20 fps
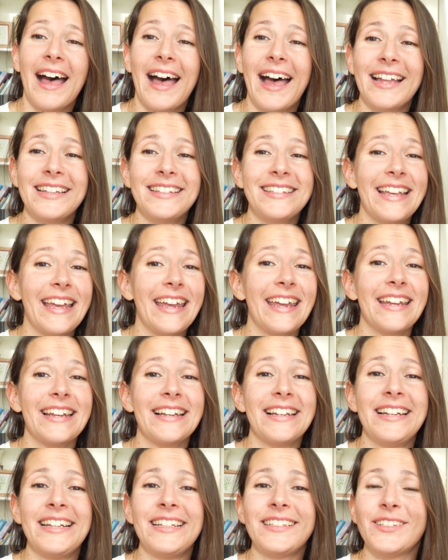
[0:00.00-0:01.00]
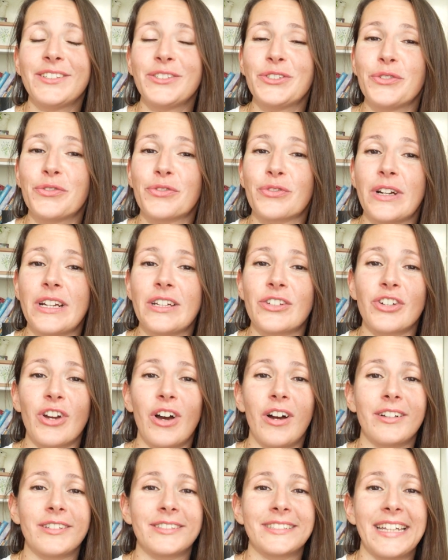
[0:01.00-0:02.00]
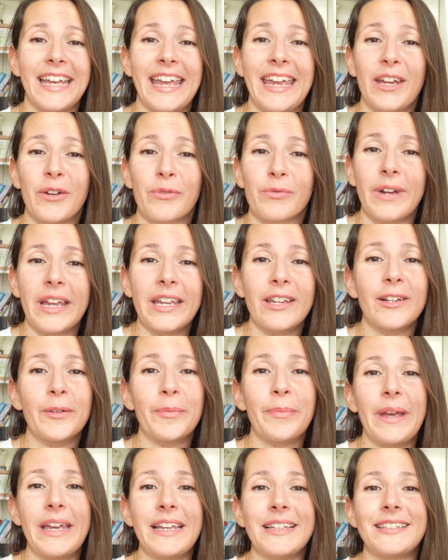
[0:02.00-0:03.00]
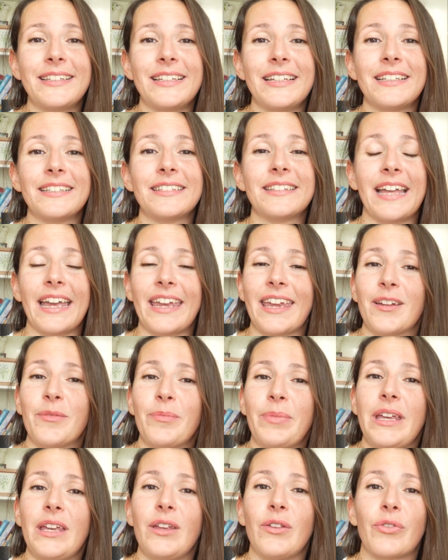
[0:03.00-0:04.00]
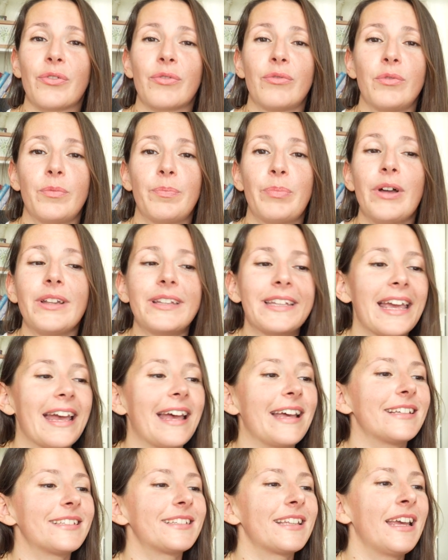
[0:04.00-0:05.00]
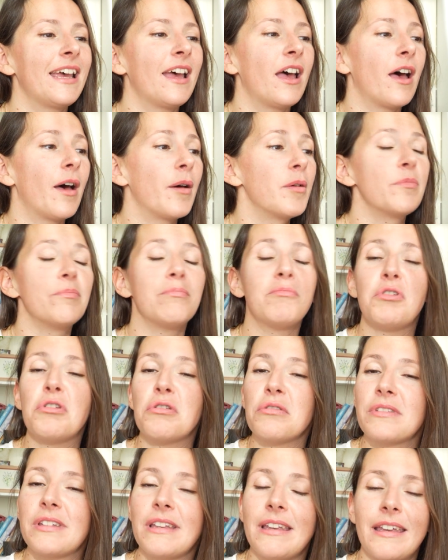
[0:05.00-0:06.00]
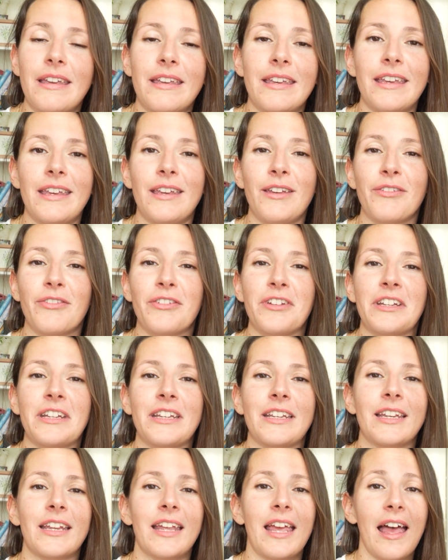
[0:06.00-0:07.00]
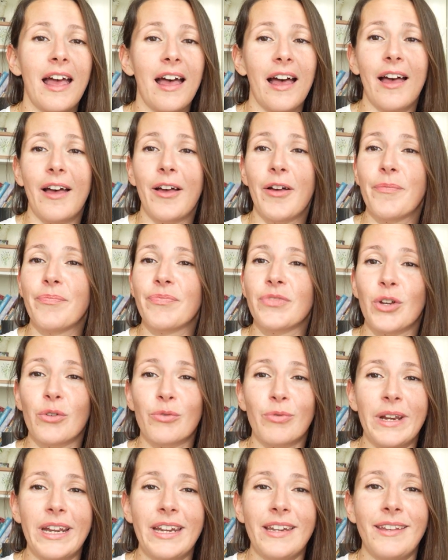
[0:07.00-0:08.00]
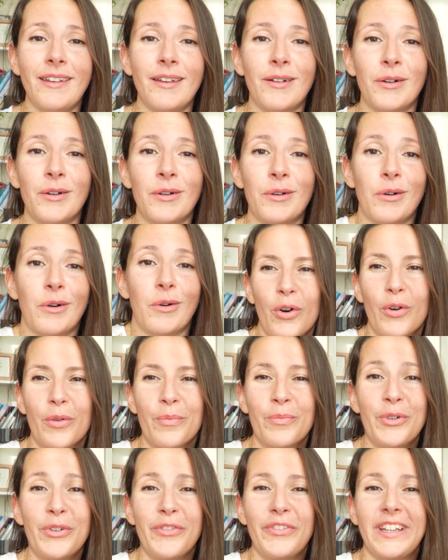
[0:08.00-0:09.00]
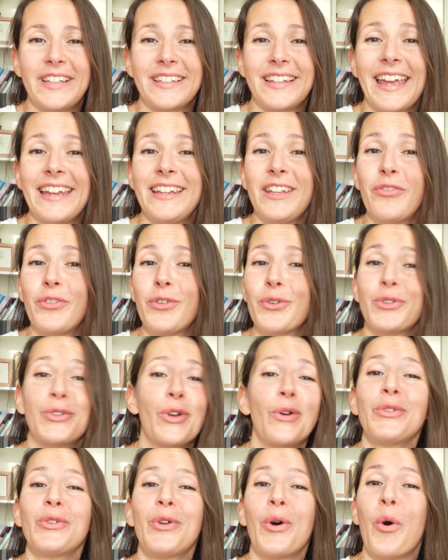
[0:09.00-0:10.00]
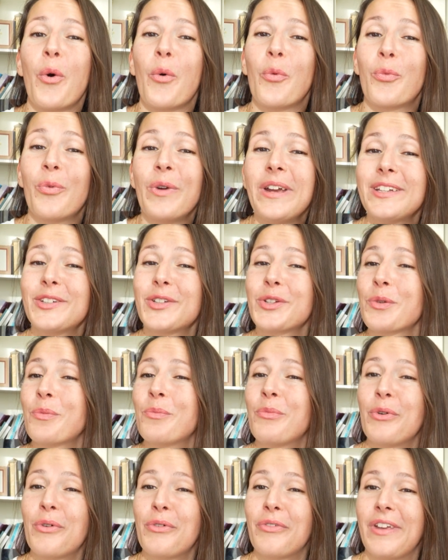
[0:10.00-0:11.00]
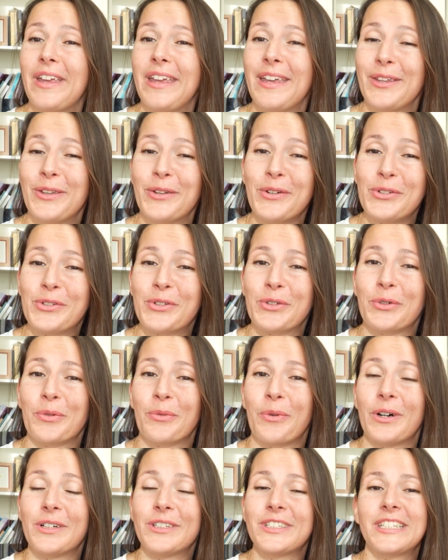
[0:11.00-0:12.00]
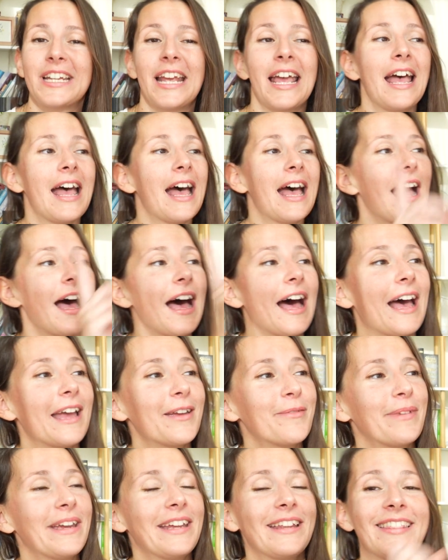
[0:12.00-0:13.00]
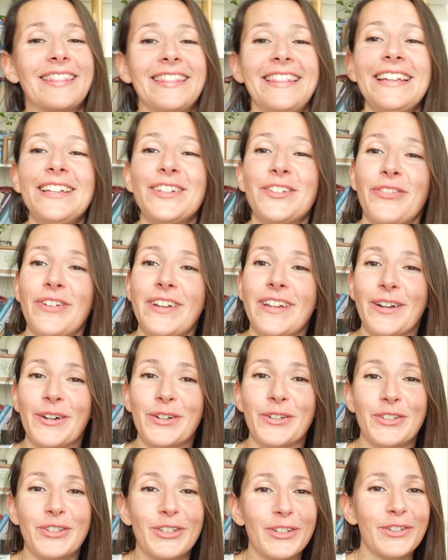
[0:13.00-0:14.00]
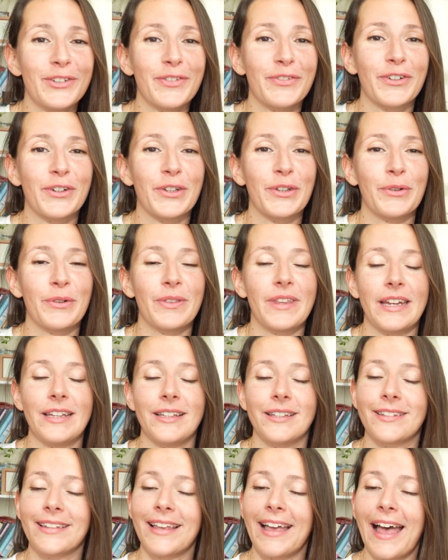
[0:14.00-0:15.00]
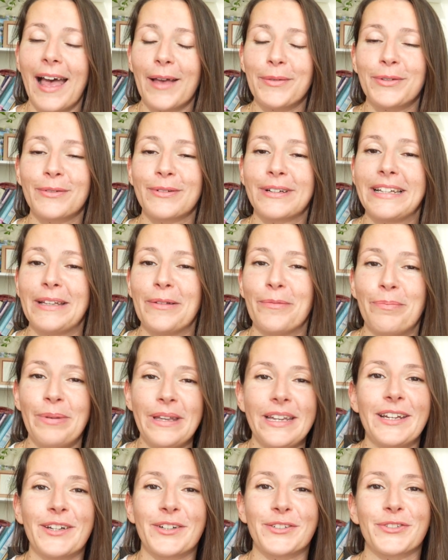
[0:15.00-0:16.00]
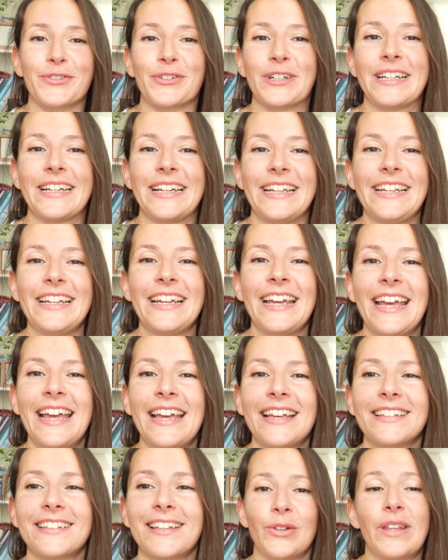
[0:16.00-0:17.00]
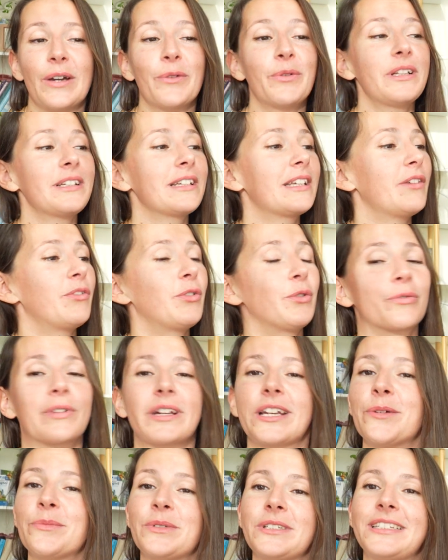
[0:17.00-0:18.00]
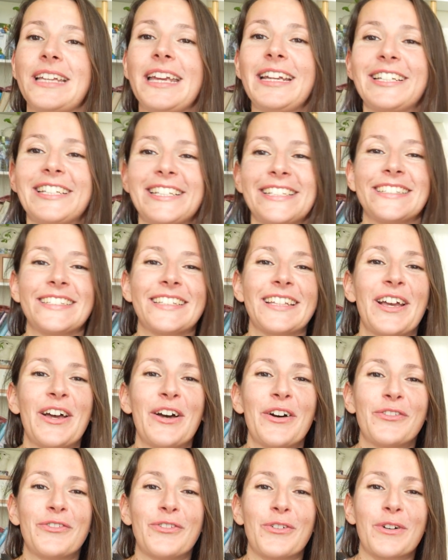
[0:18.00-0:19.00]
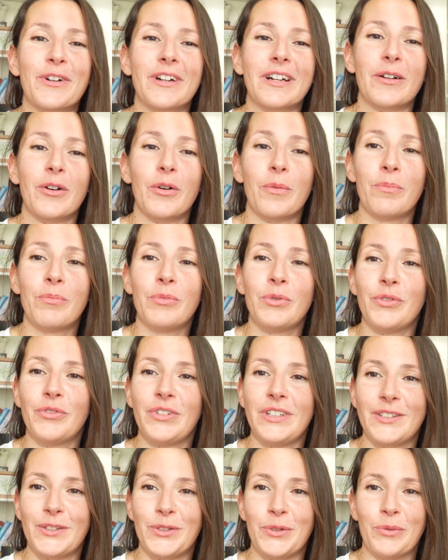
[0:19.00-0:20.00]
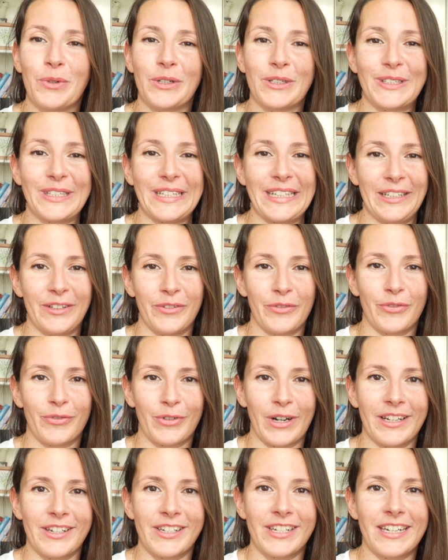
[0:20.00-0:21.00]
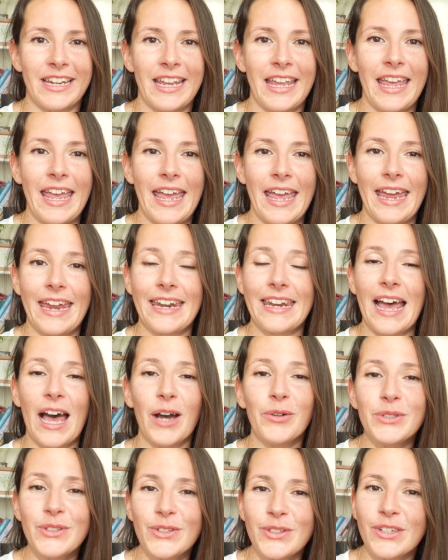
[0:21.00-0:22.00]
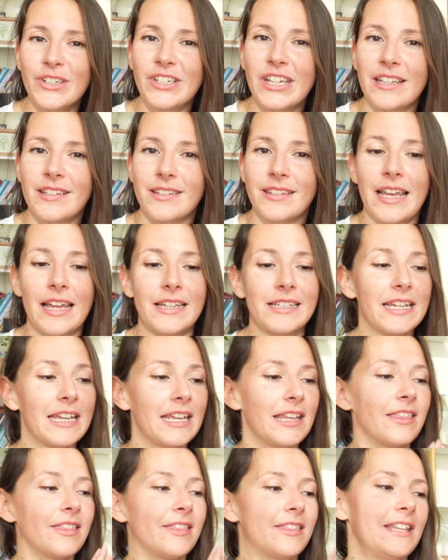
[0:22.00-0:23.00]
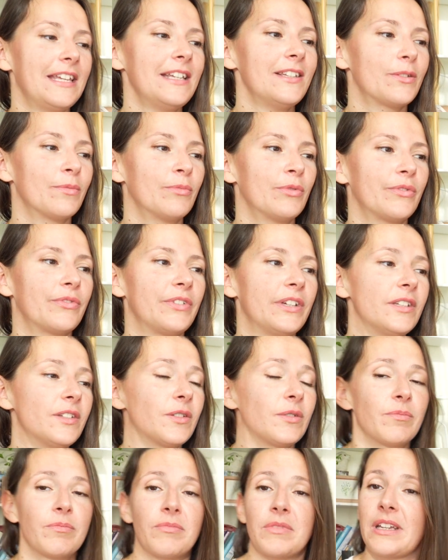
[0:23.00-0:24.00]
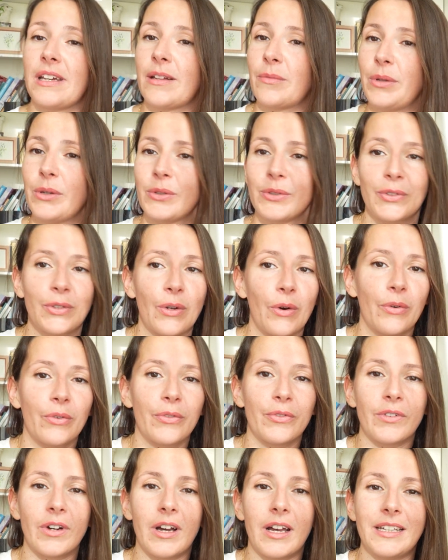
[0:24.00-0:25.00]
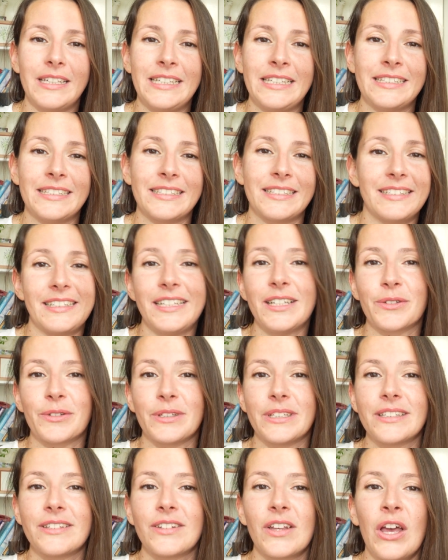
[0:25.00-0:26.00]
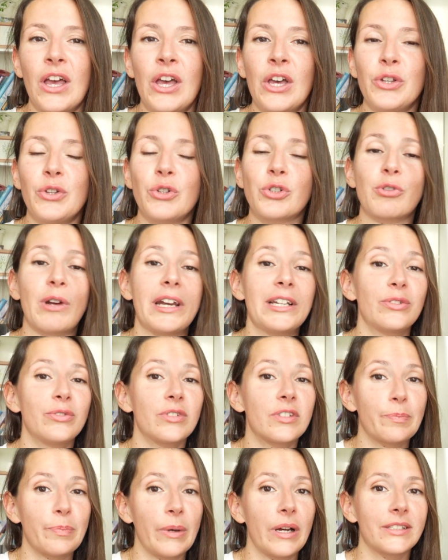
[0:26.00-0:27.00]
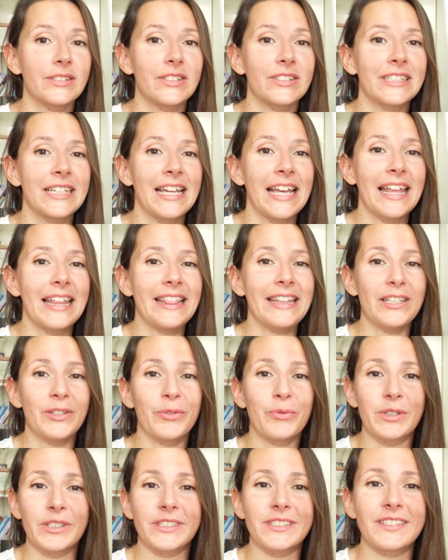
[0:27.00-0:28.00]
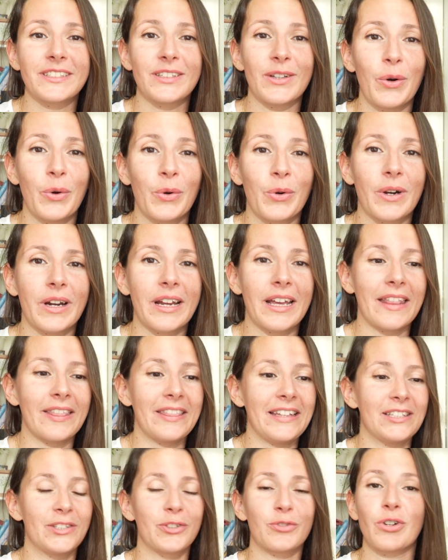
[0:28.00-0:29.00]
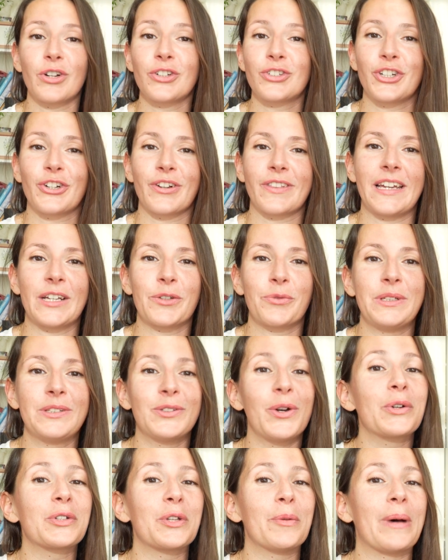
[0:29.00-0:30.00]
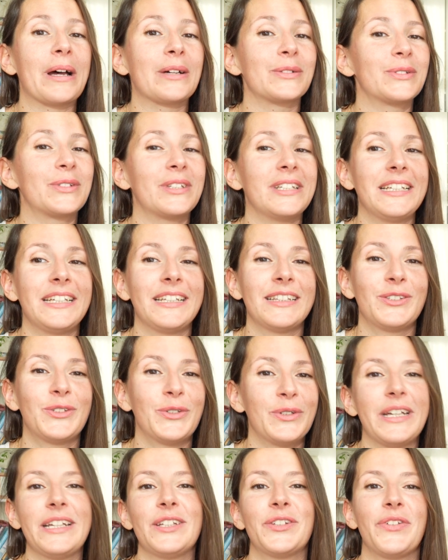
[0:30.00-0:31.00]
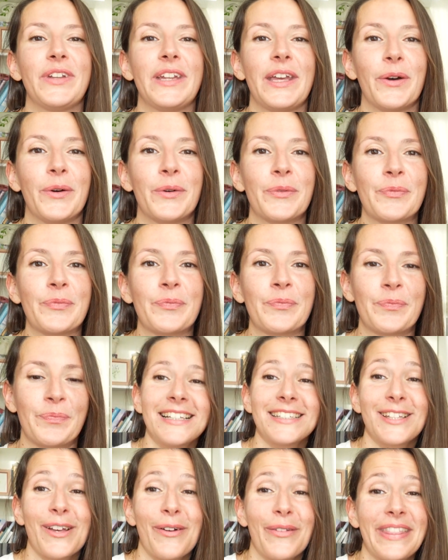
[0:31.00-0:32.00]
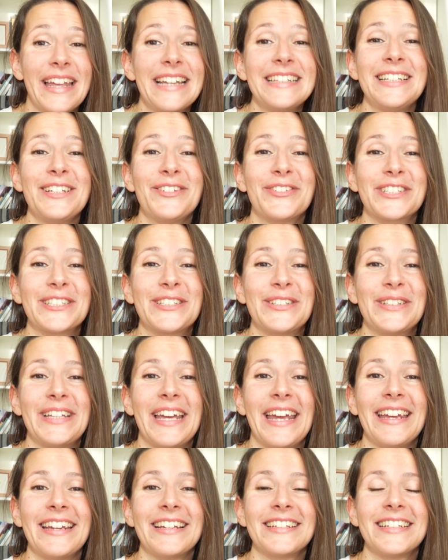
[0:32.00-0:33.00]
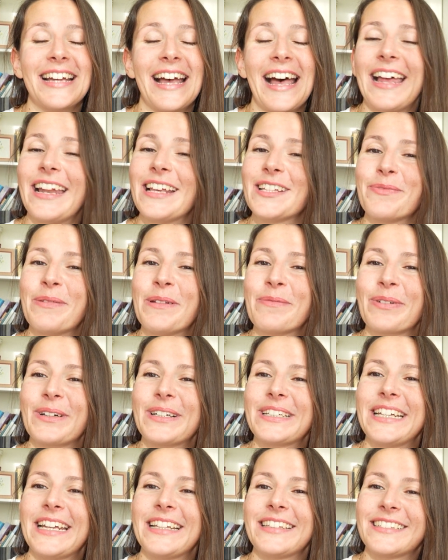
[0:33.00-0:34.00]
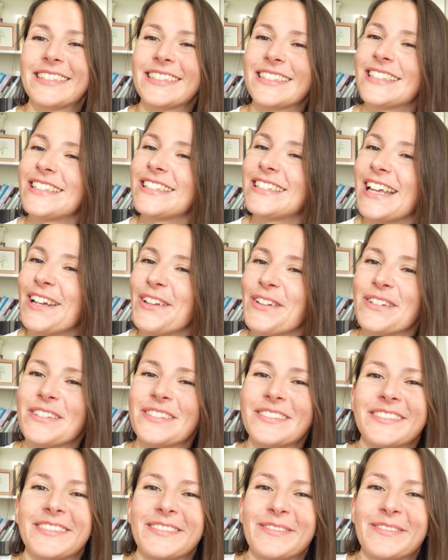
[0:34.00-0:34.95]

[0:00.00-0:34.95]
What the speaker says: I'd say listen to French on a regular basis, that can be through podcasts, music even, radio or movies. And if you don't know which movie you should watch, I made this video just for you that is absolutely beginner friendly, so that will give you recommendations for movies to watch in French. And I would suggest that in these movies, can be also in series, you try to spot these words or the structure that we talked about in today's video. So that's it for today. À la semaine prochaine. Salut!